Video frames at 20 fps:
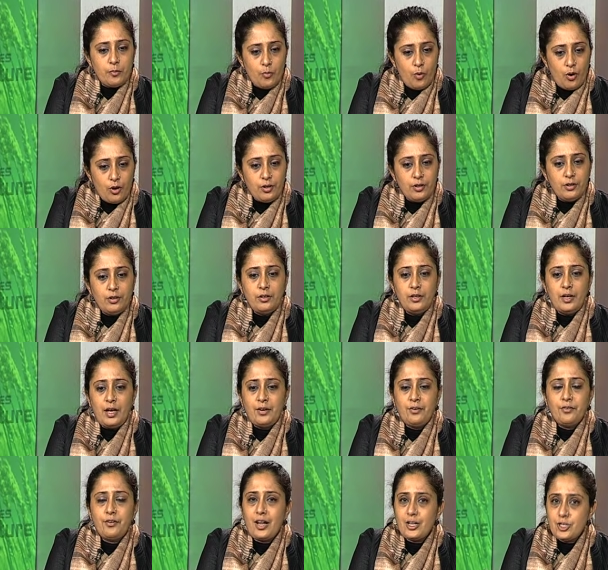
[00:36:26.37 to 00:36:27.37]
modern
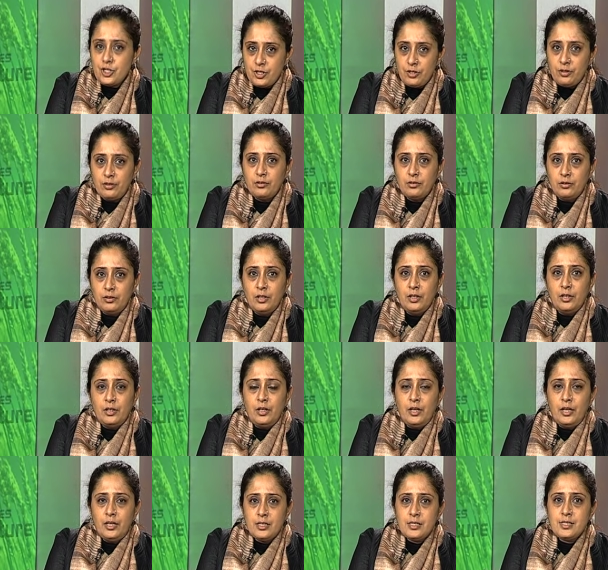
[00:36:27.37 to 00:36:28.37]
and rational
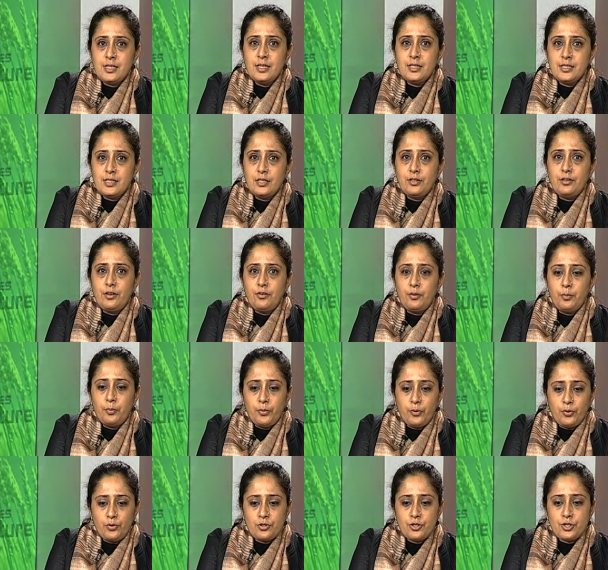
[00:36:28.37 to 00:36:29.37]
in a sense in their
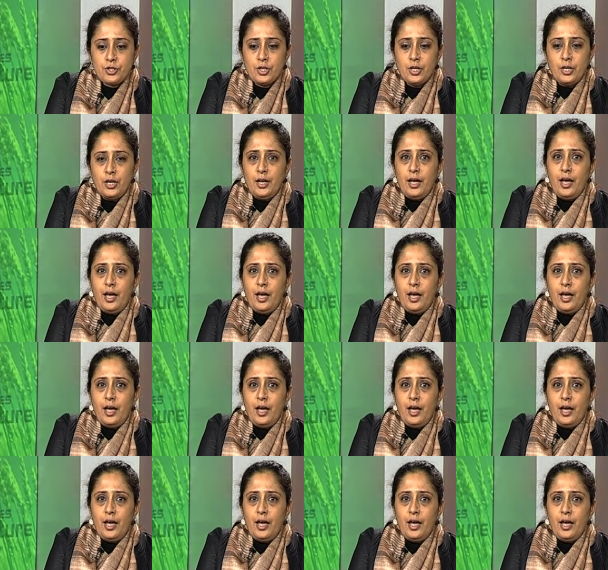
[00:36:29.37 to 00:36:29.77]
approach.